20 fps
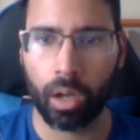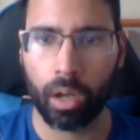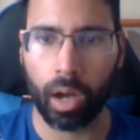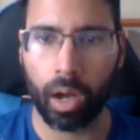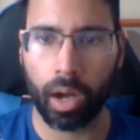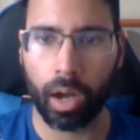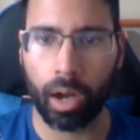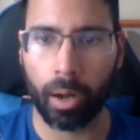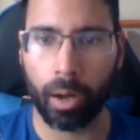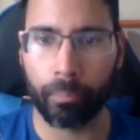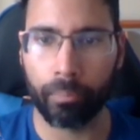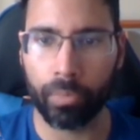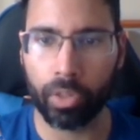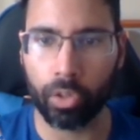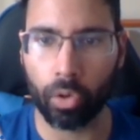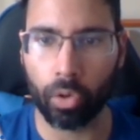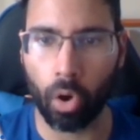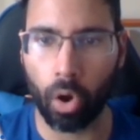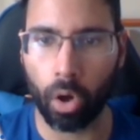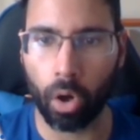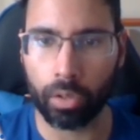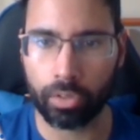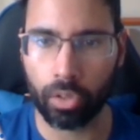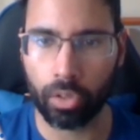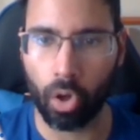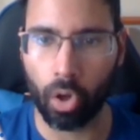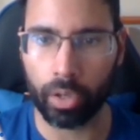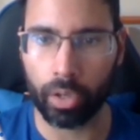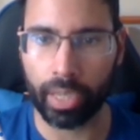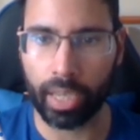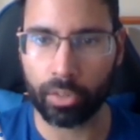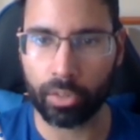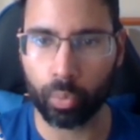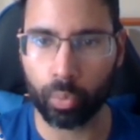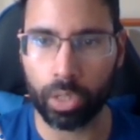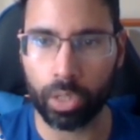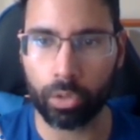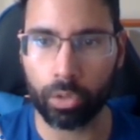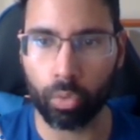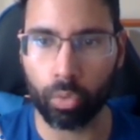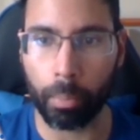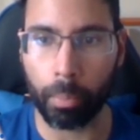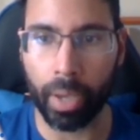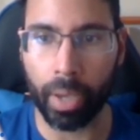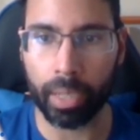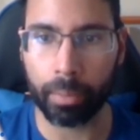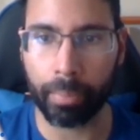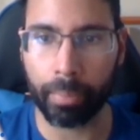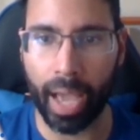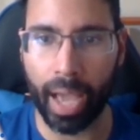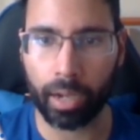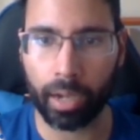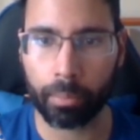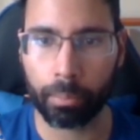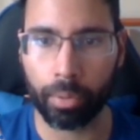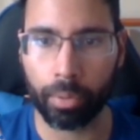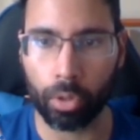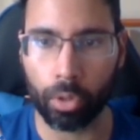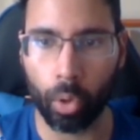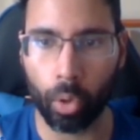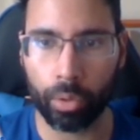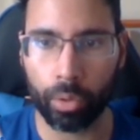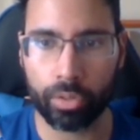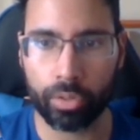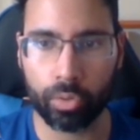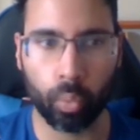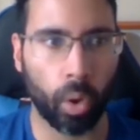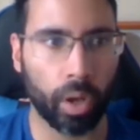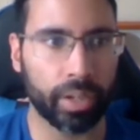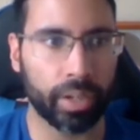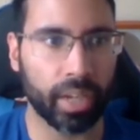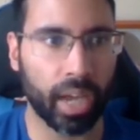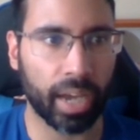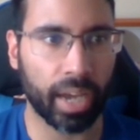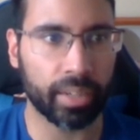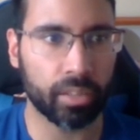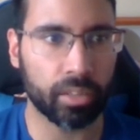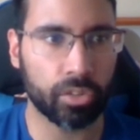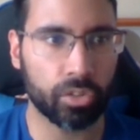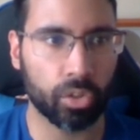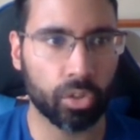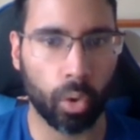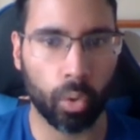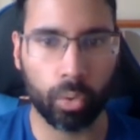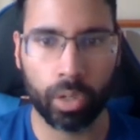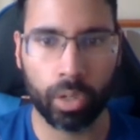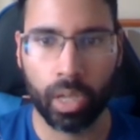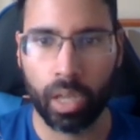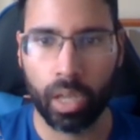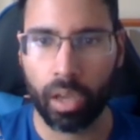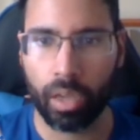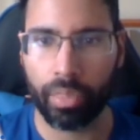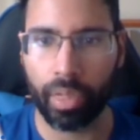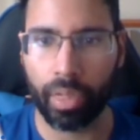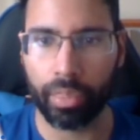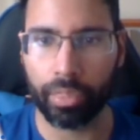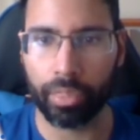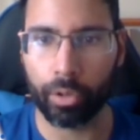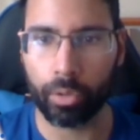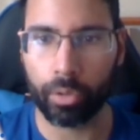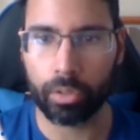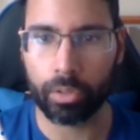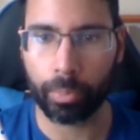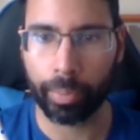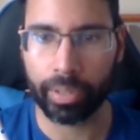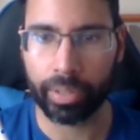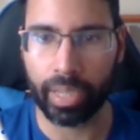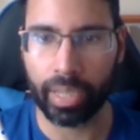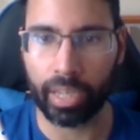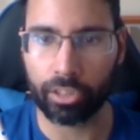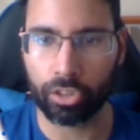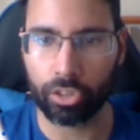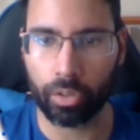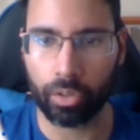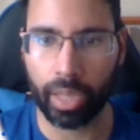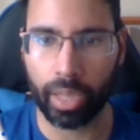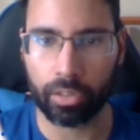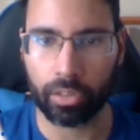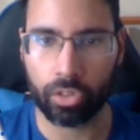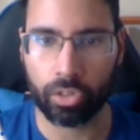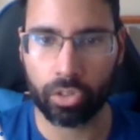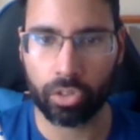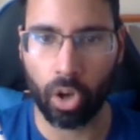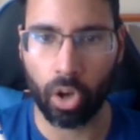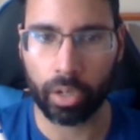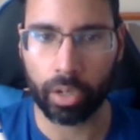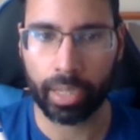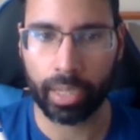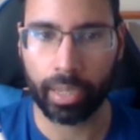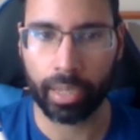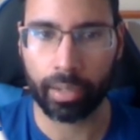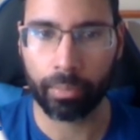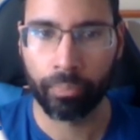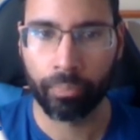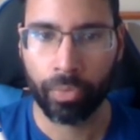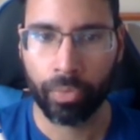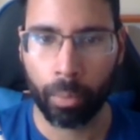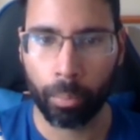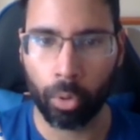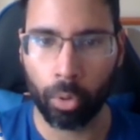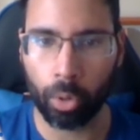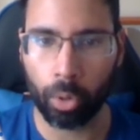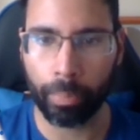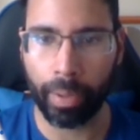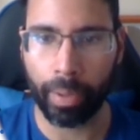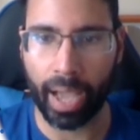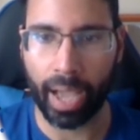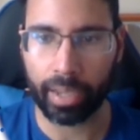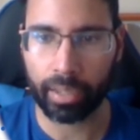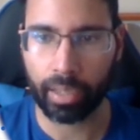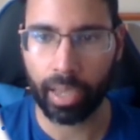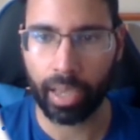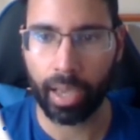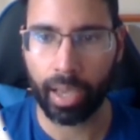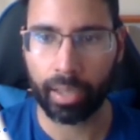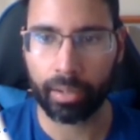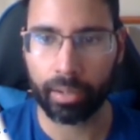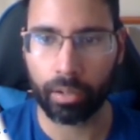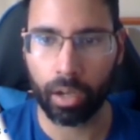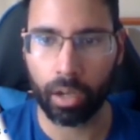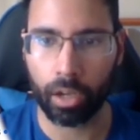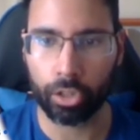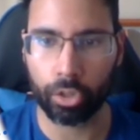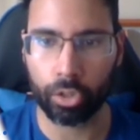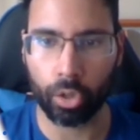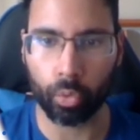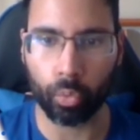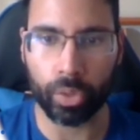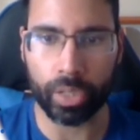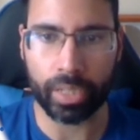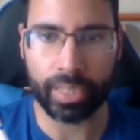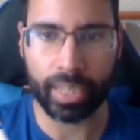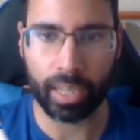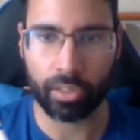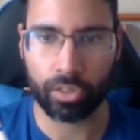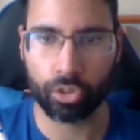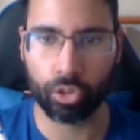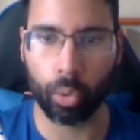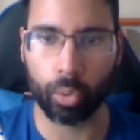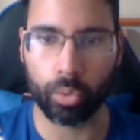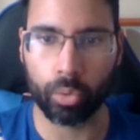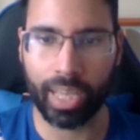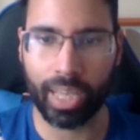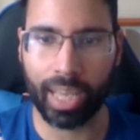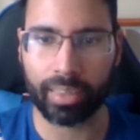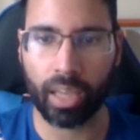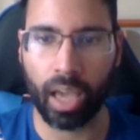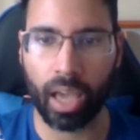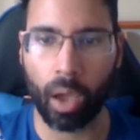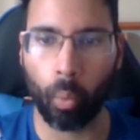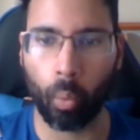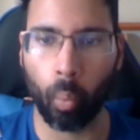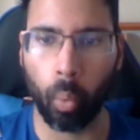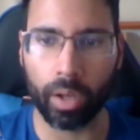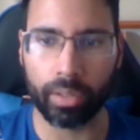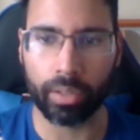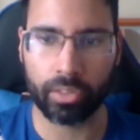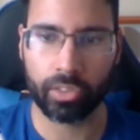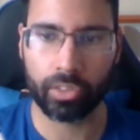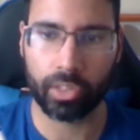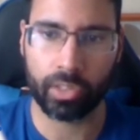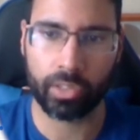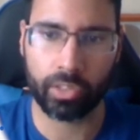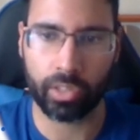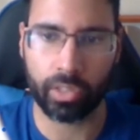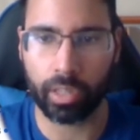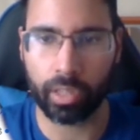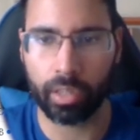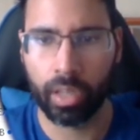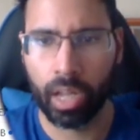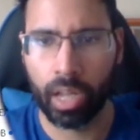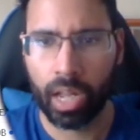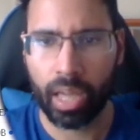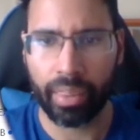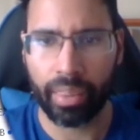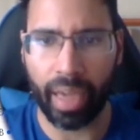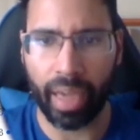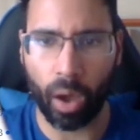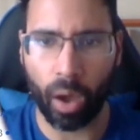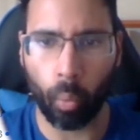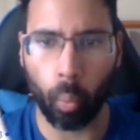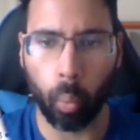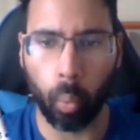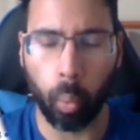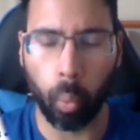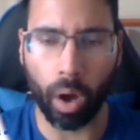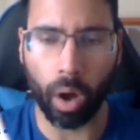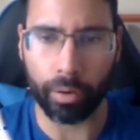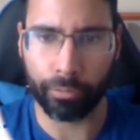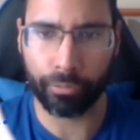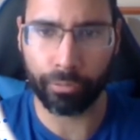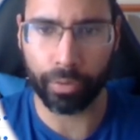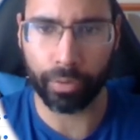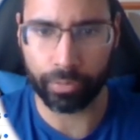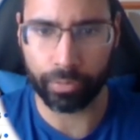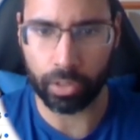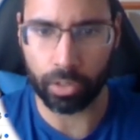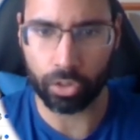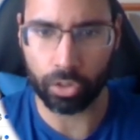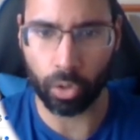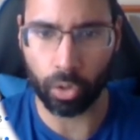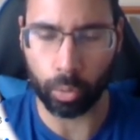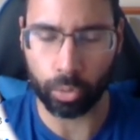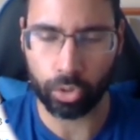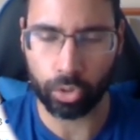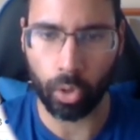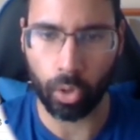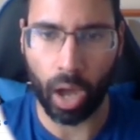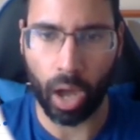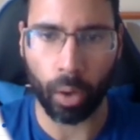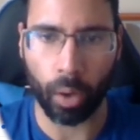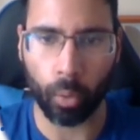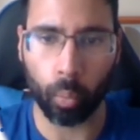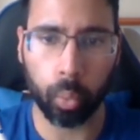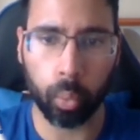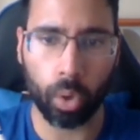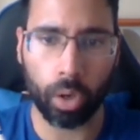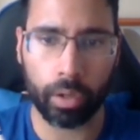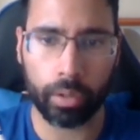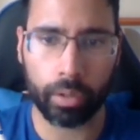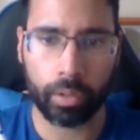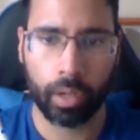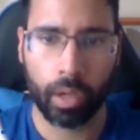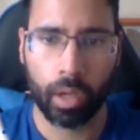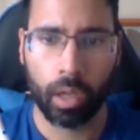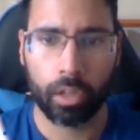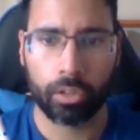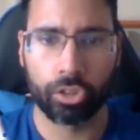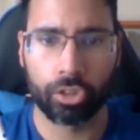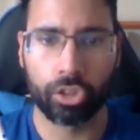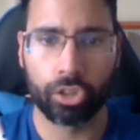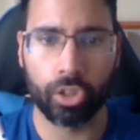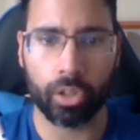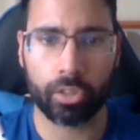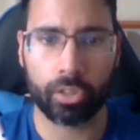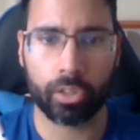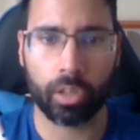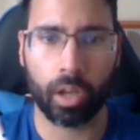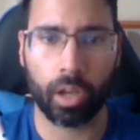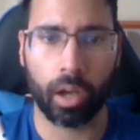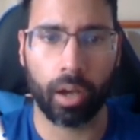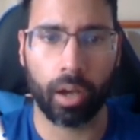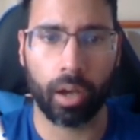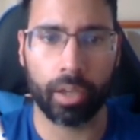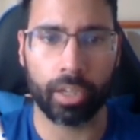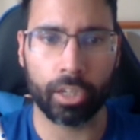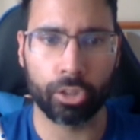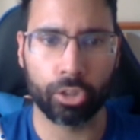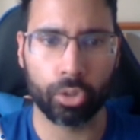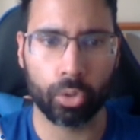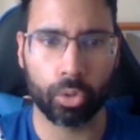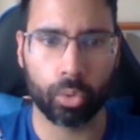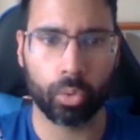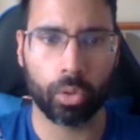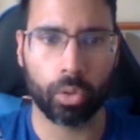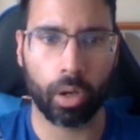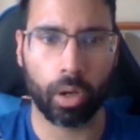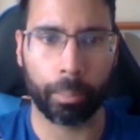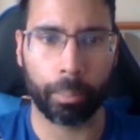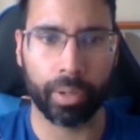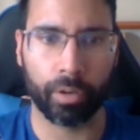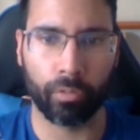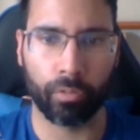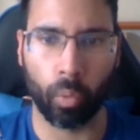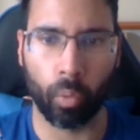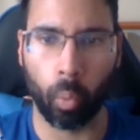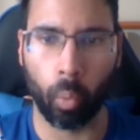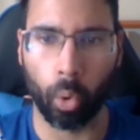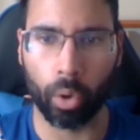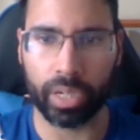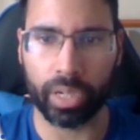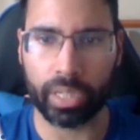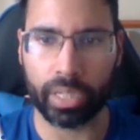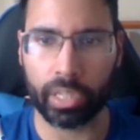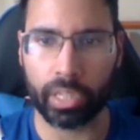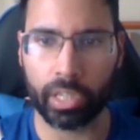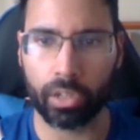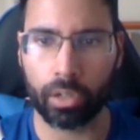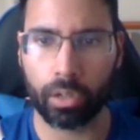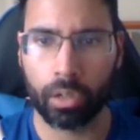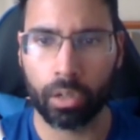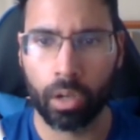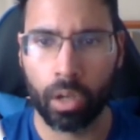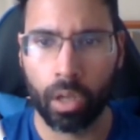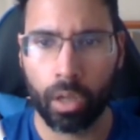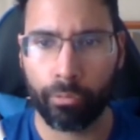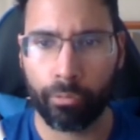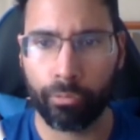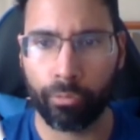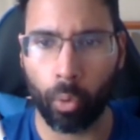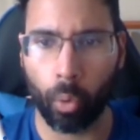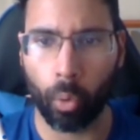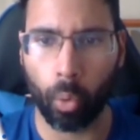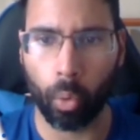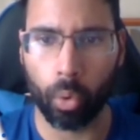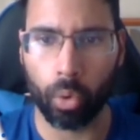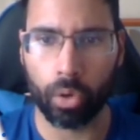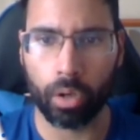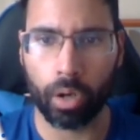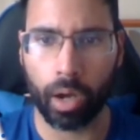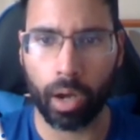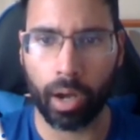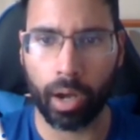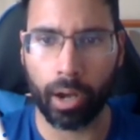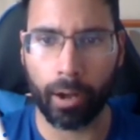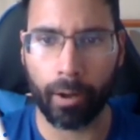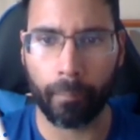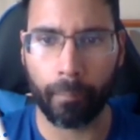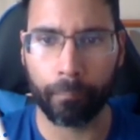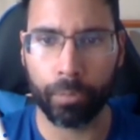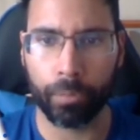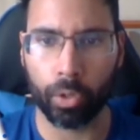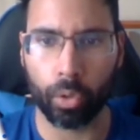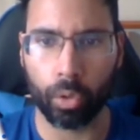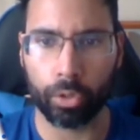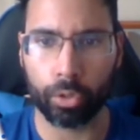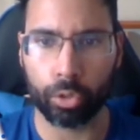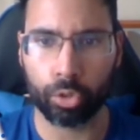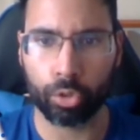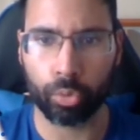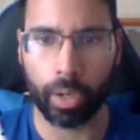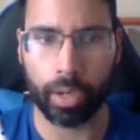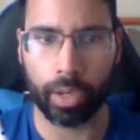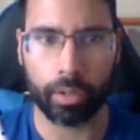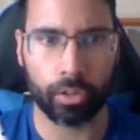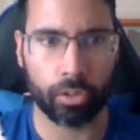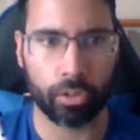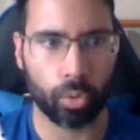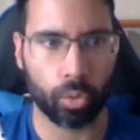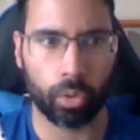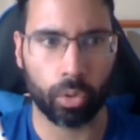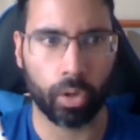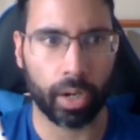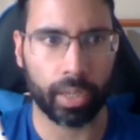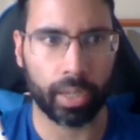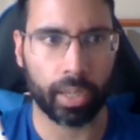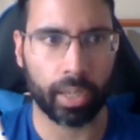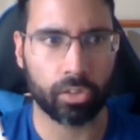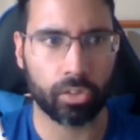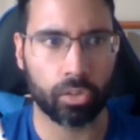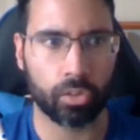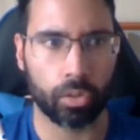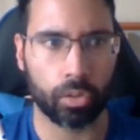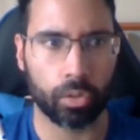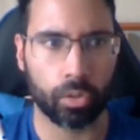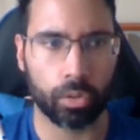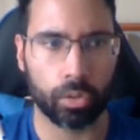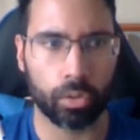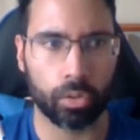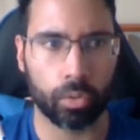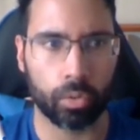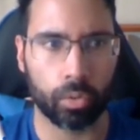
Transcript: As long as we remain back below this 190 zone, then there is potential that the stock can pull back and, retest zones at that 160, that 150 zone. So I would just issue a bit of a warning here for, you traders, or I guess you